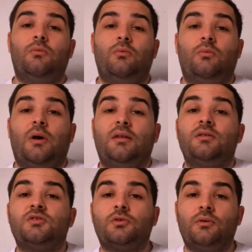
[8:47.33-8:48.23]
why
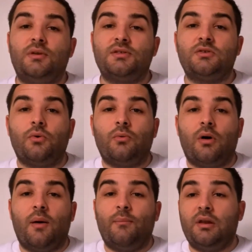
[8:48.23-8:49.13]
this story is so
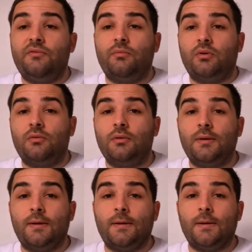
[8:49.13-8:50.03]
unbelievable,
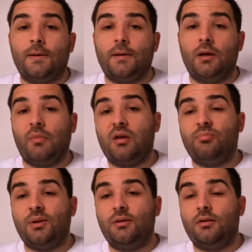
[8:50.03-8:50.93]
in my
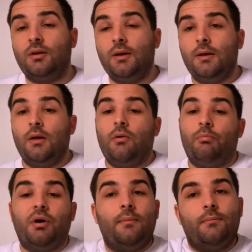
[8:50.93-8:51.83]
opinion.
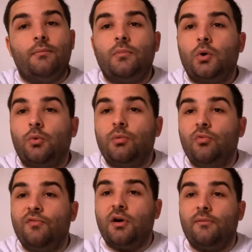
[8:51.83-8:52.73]
But we
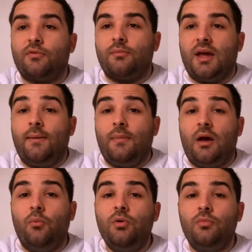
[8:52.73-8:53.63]
move on from that,
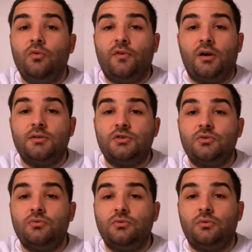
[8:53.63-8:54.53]
and we move on
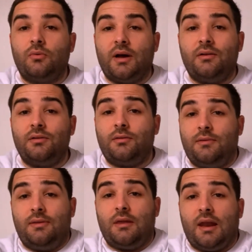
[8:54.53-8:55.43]
to, well,
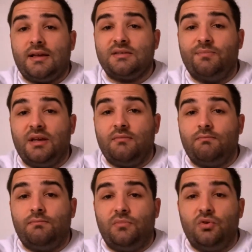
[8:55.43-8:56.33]
the next big
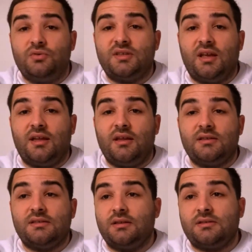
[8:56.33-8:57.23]
news thing, and
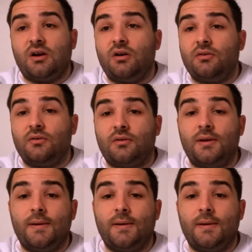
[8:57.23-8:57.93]
that's Arthur.